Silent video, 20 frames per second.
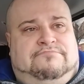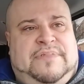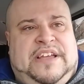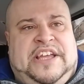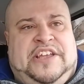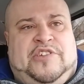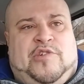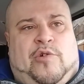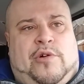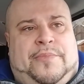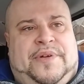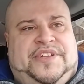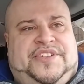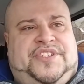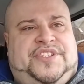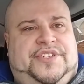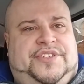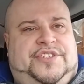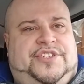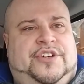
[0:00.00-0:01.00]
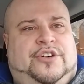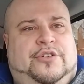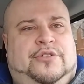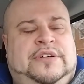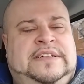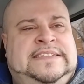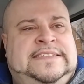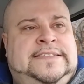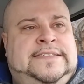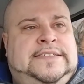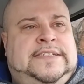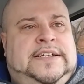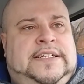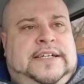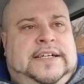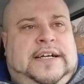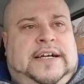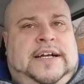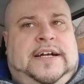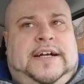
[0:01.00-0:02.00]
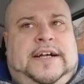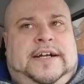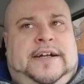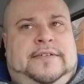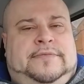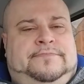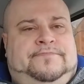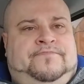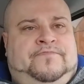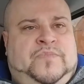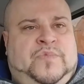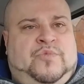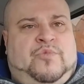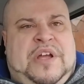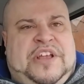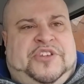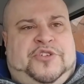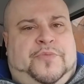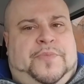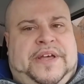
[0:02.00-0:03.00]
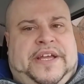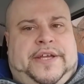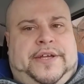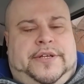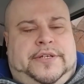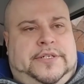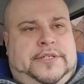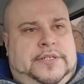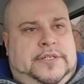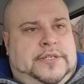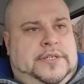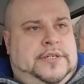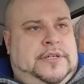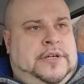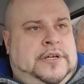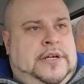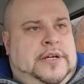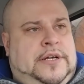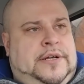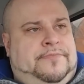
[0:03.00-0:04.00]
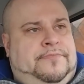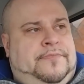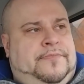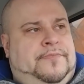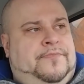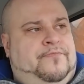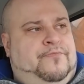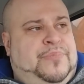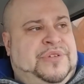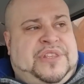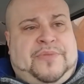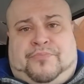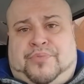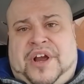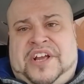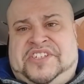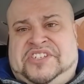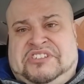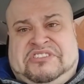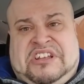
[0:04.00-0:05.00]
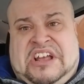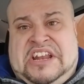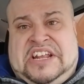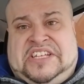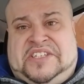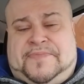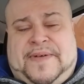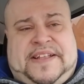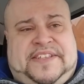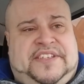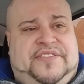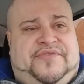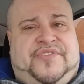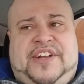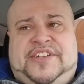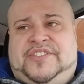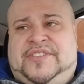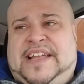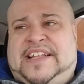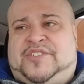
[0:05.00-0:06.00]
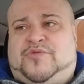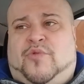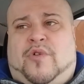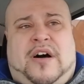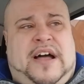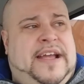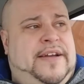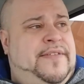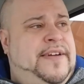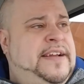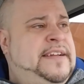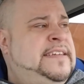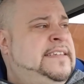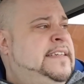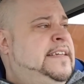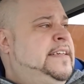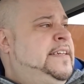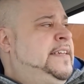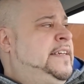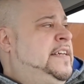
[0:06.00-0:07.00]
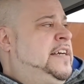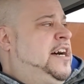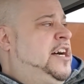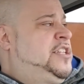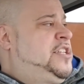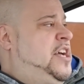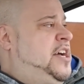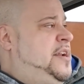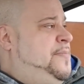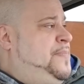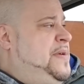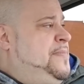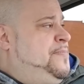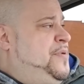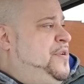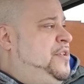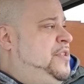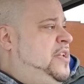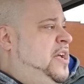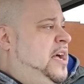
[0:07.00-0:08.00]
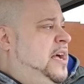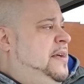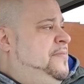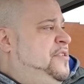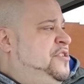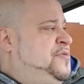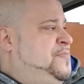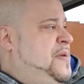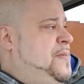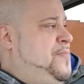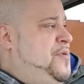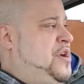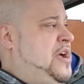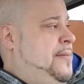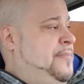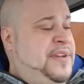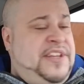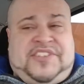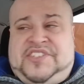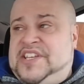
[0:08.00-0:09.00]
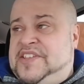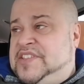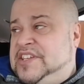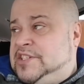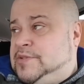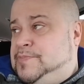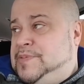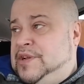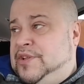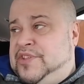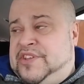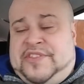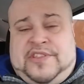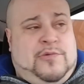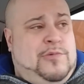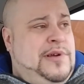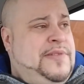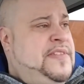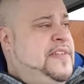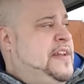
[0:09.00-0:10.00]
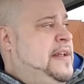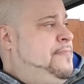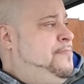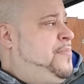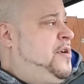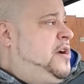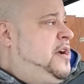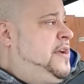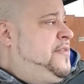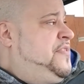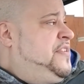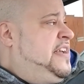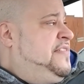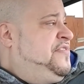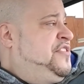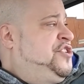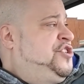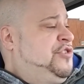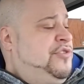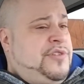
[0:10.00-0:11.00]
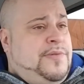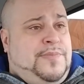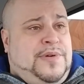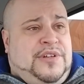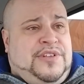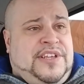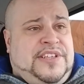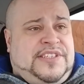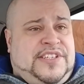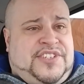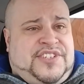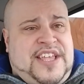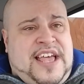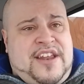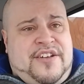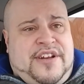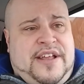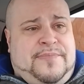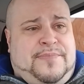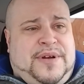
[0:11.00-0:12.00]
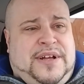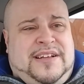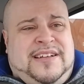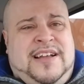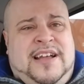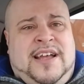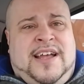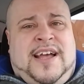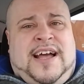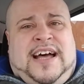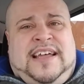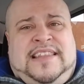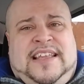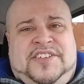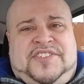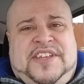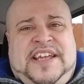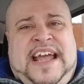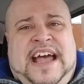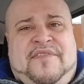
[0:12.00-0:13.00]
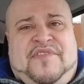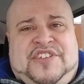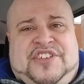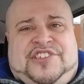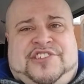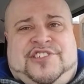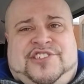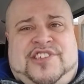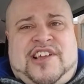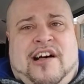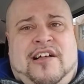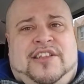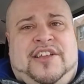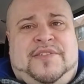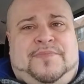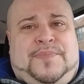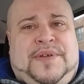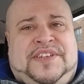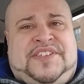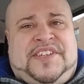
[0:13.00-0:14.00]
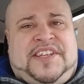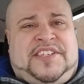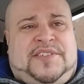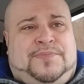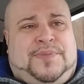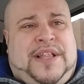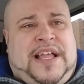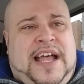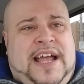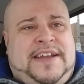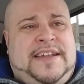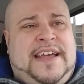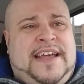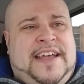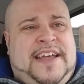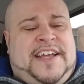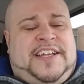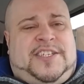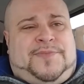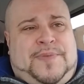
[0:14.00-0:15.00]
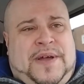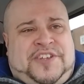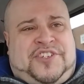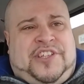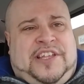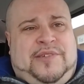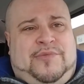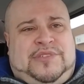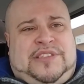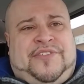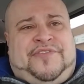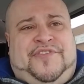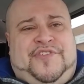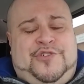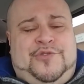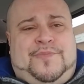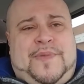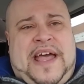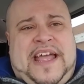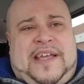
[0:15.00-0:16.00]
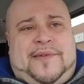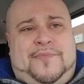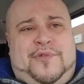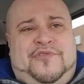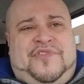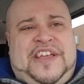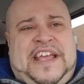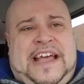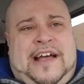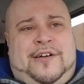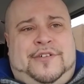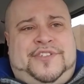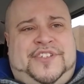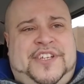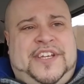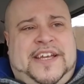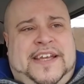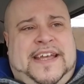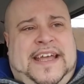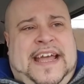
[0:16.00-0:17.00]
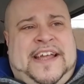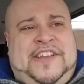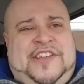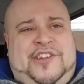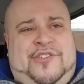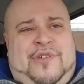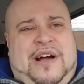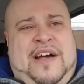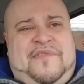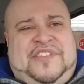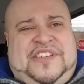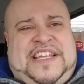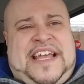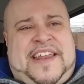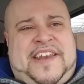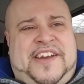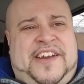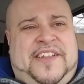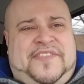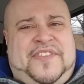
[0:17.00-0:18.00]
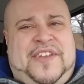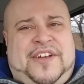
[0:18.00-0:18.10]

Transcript: enormous. So, way too big. But the price is not expensive, right? That's why, right? A lot of people, there's people coming to see this building, the one that I'm buying. They have to show the building this Saturday, but unless they have a solid business plan, especially with the food bank moving out, and you don't have a tenant in